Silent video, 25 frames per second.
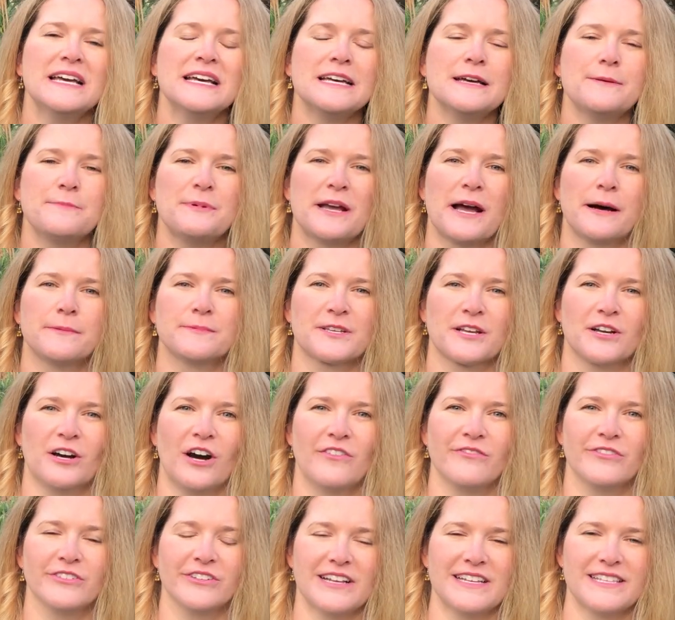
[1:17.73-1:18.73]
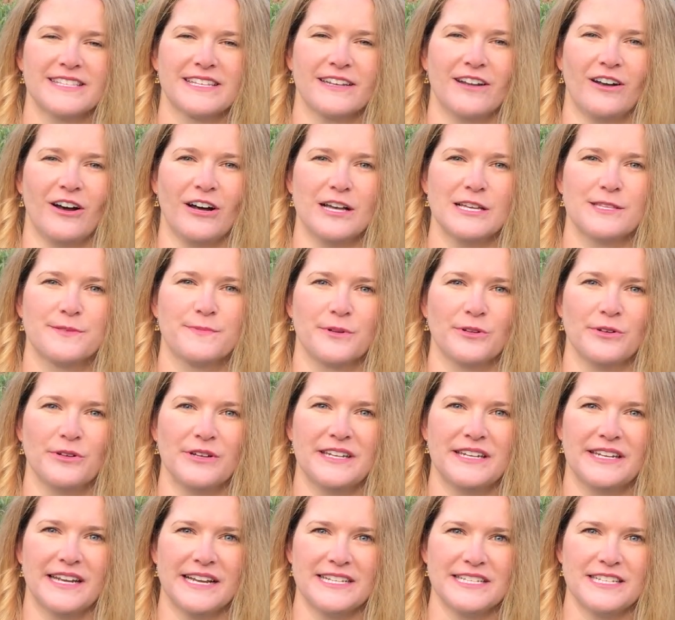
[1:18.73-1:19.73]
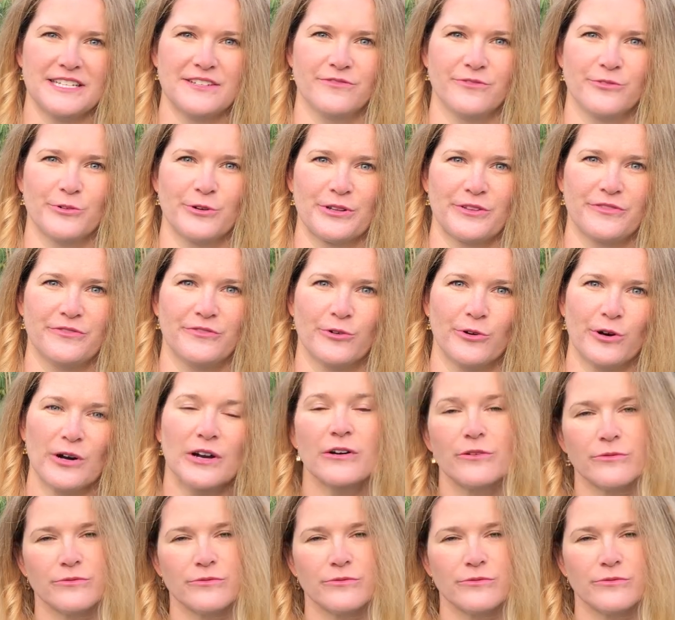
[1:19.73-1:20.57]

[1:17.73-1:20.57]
becomes a convalescent hospital in 1944,